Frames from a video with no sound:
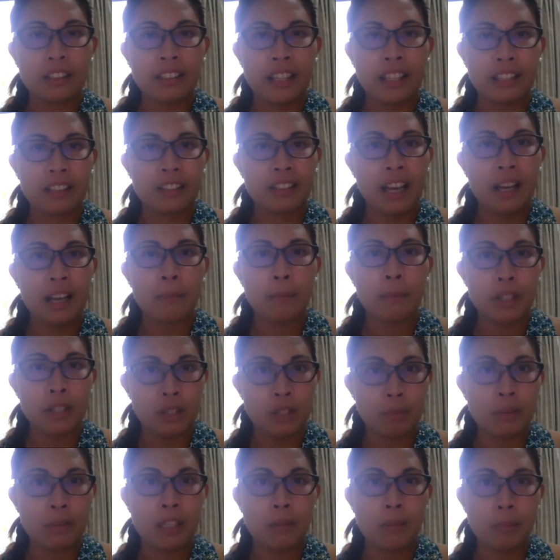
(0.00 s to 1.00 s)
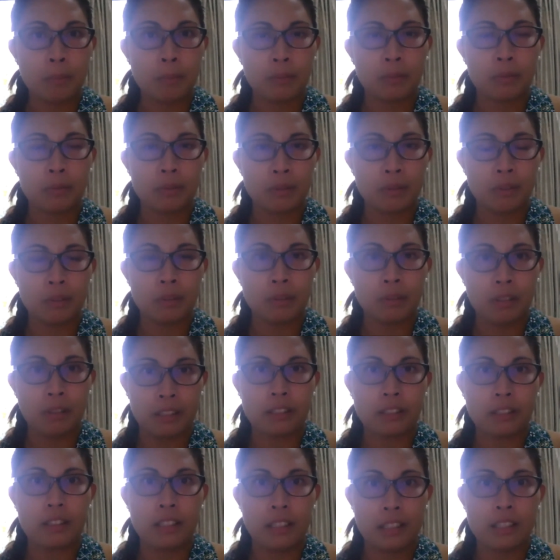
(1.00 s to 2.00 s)
get that much people to
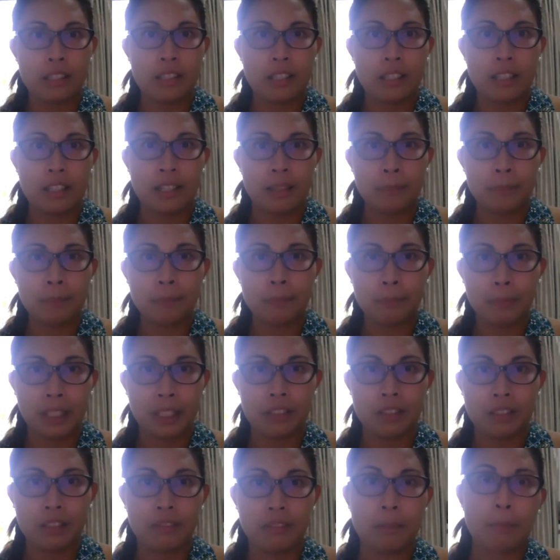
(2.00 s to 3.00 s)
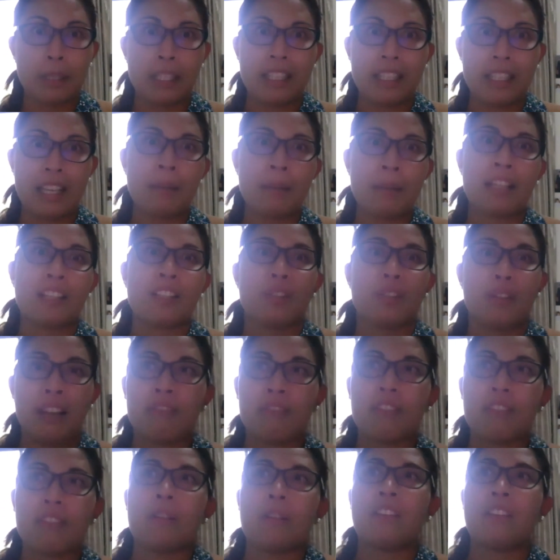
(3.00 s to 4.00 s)
at this time because of the pandemic. So
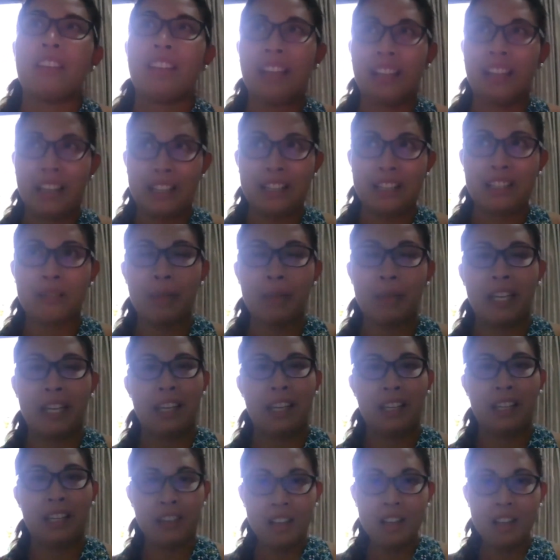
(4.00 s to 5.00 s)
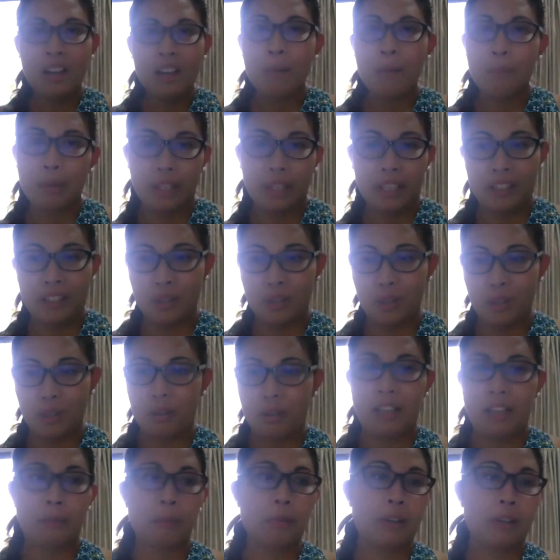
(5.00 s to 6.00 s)
everything is being put
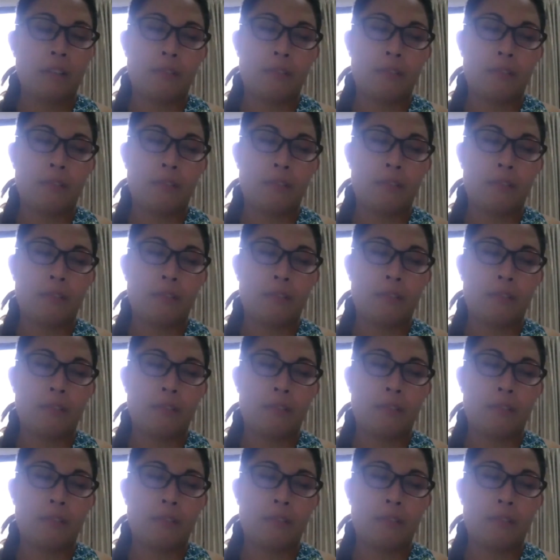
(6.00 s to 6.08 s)
into like